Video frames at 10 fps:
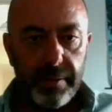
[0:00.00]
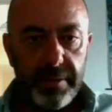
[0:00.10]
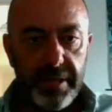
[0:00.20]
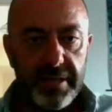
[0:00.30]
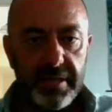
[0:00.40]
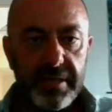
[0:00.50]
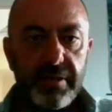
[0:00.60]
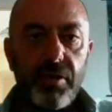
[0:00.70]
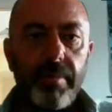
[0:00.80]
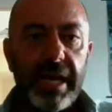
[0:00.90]
These
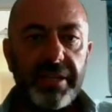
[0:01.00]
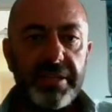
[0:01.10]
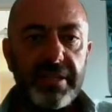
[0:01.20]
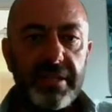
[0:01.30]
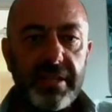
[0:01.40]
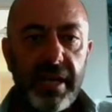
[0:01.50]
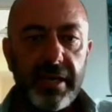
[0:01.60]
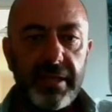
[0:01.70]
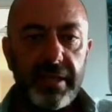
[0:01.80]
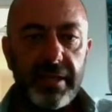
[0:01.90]
commands
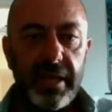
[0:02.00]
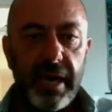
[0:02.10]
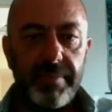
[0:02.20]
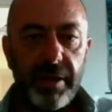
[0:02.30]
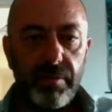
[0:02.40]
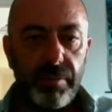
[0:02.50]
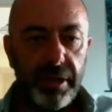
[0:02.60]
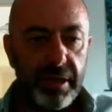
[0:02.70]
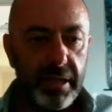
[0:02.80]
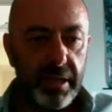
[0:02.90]
start the timer
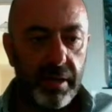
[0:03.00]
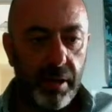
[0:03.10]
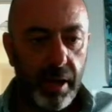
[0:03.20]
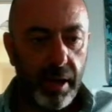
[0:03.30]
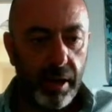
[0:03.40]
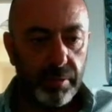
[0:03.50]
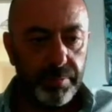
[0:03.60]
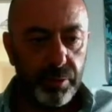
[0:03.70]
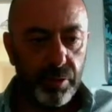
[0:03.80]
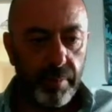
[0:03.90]
with the
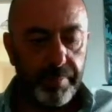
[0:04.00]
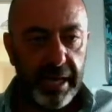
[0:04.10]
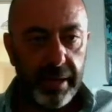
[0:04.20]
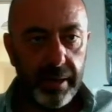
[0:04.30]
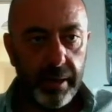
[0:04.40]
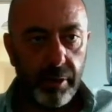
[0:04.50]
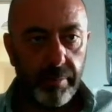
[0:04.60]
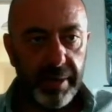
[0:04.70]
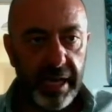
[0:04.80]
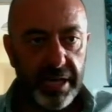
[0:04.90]
output compare
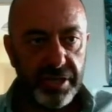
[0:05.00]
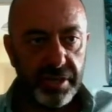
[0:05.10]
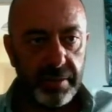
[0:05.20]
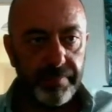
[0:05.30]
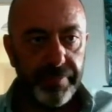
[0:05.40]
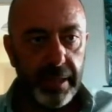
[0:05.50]
operation.